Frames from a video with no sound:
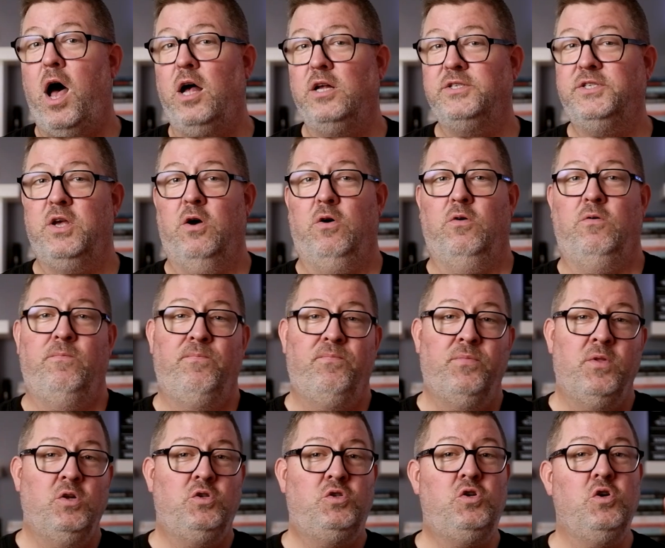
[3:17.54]
Also,
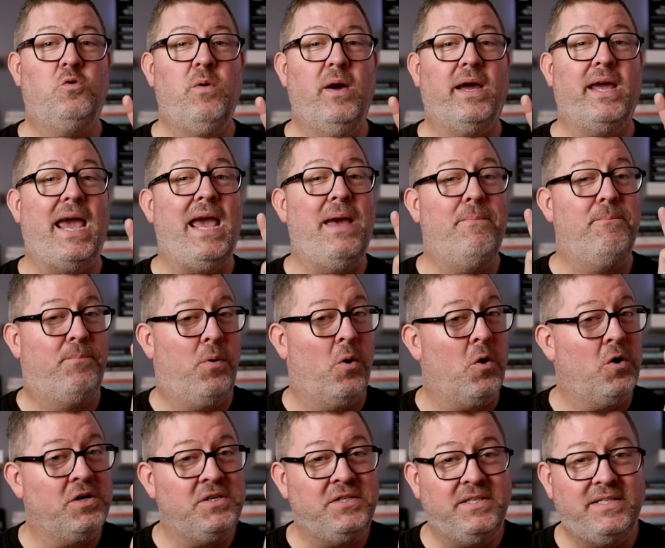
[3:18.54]
two quick
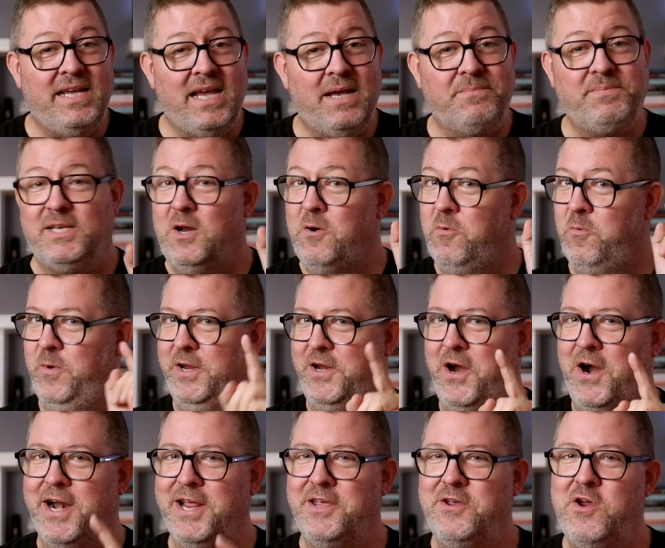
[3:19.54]
important tips
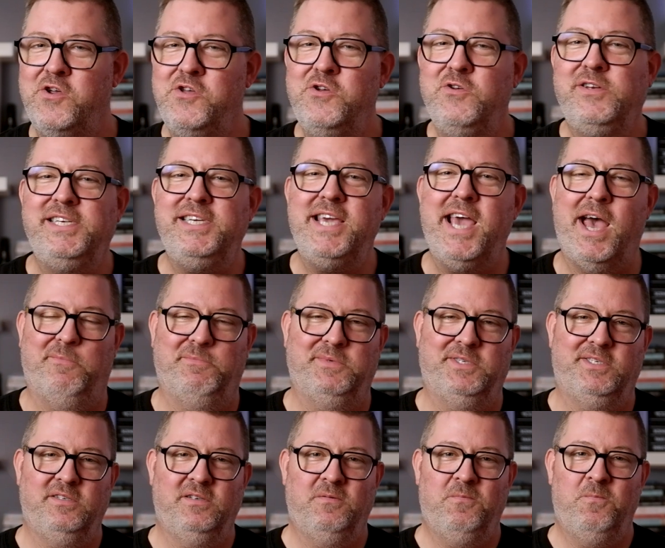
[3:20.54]
regarding your
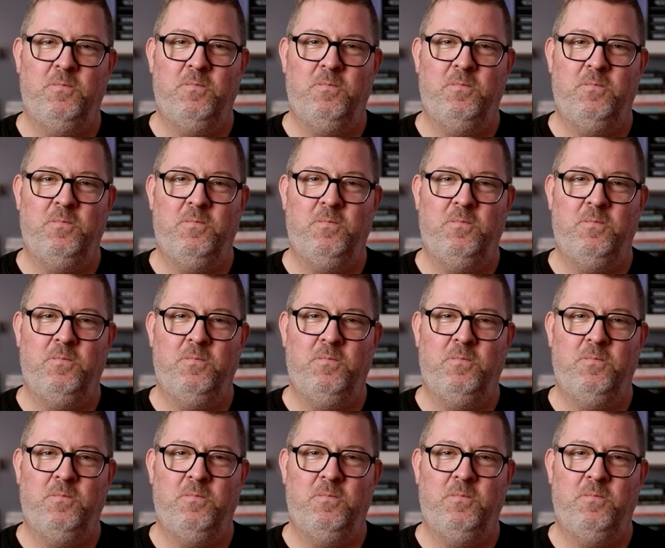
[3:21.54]
UTMs.